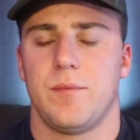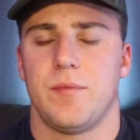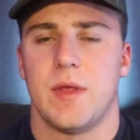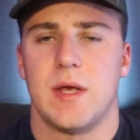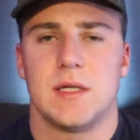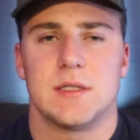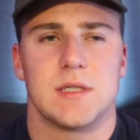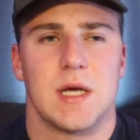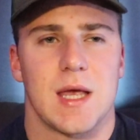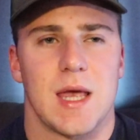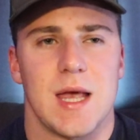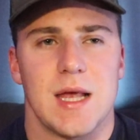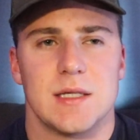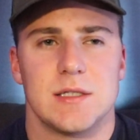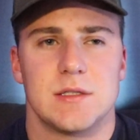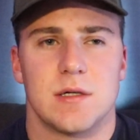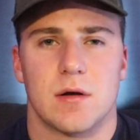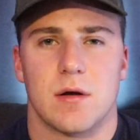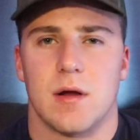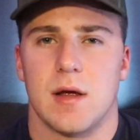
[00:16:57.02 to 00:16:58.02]
Things like
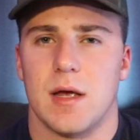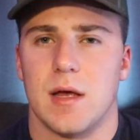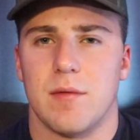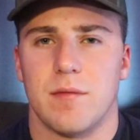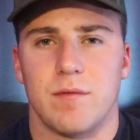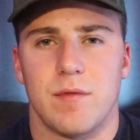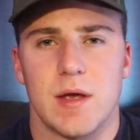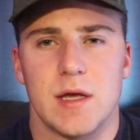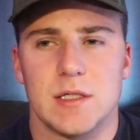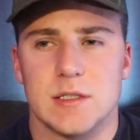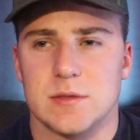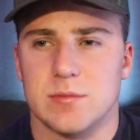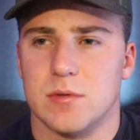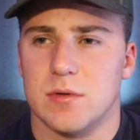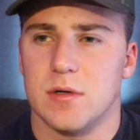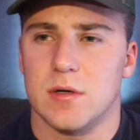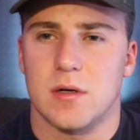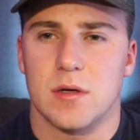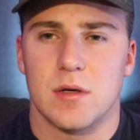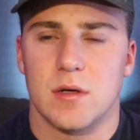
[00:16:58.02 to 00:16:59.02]
Instagram,
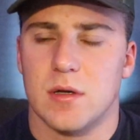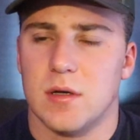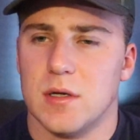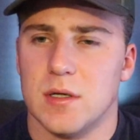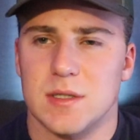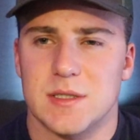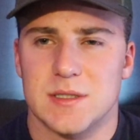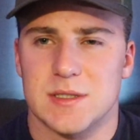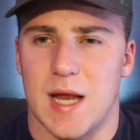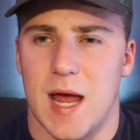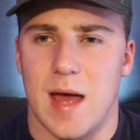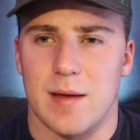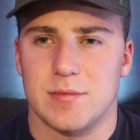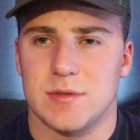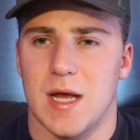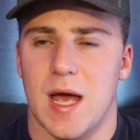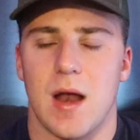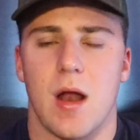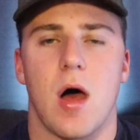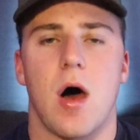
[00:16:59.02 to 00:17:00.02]
Facebook,
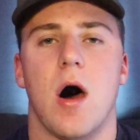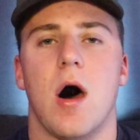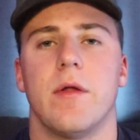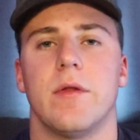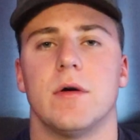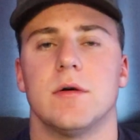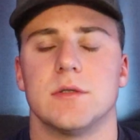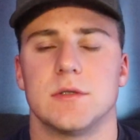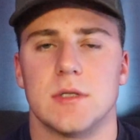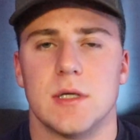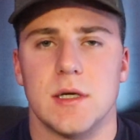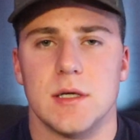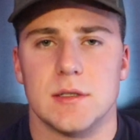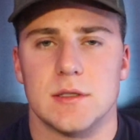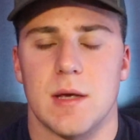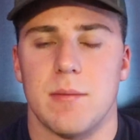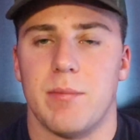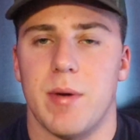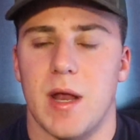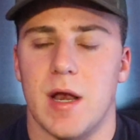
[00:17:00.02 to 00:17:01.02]
Snapchat, all those
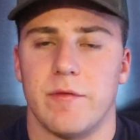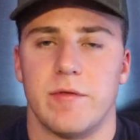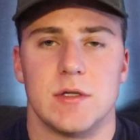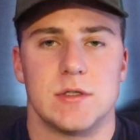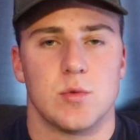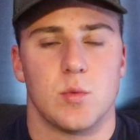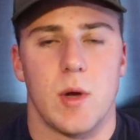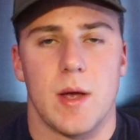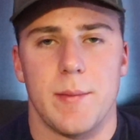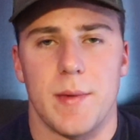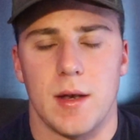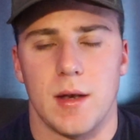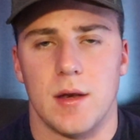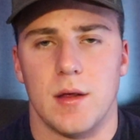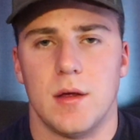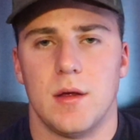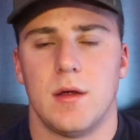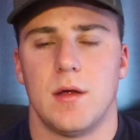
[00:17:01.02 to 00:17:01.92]
things, it benefits women.